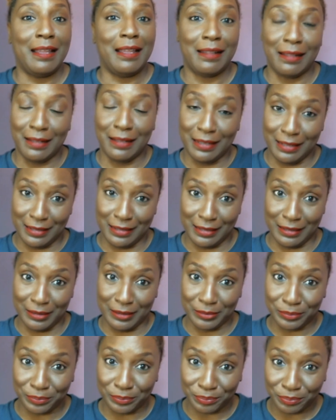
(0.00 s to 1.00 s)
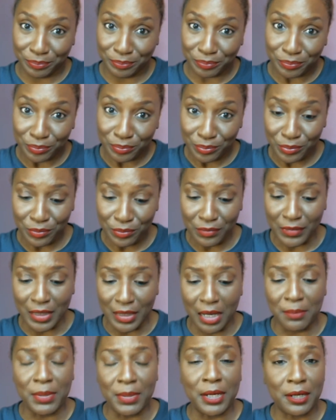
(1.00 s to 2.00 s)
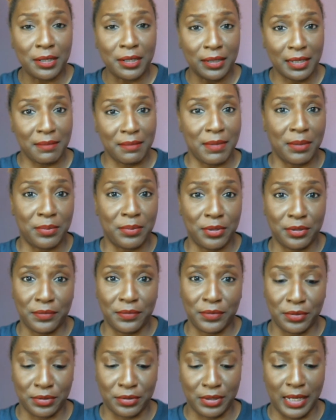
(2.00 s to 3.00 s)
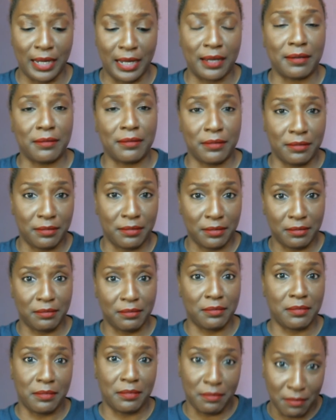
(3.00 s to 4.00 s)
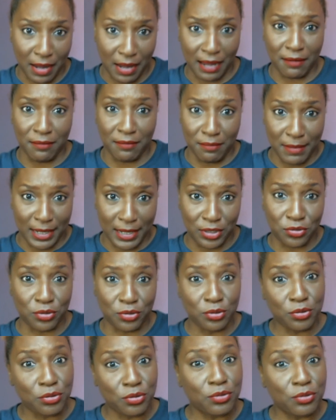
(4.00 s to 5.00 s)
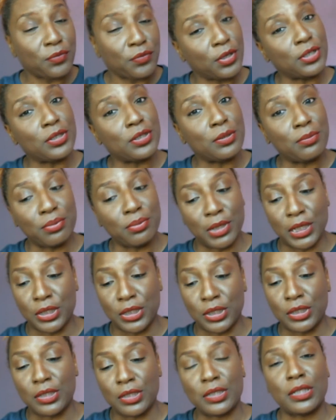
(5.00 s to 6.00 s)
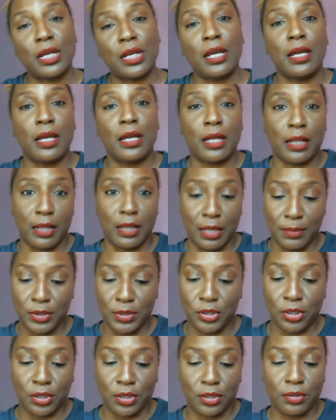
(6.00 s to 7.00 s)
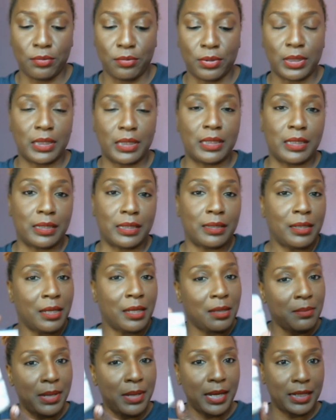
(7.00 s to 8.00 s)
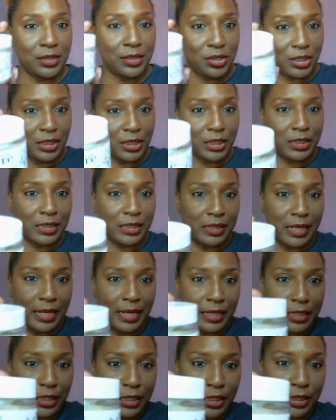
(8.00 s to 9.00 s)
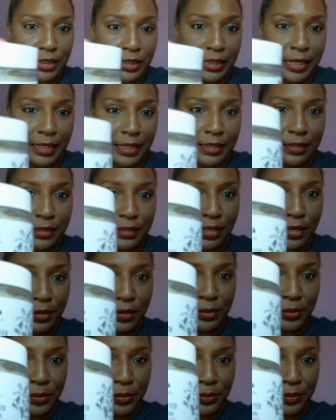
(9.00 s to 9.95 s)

listen, I'm here to give my beautifuls like my true first impressions. Let me show you what the packaging looks like. It looks like so.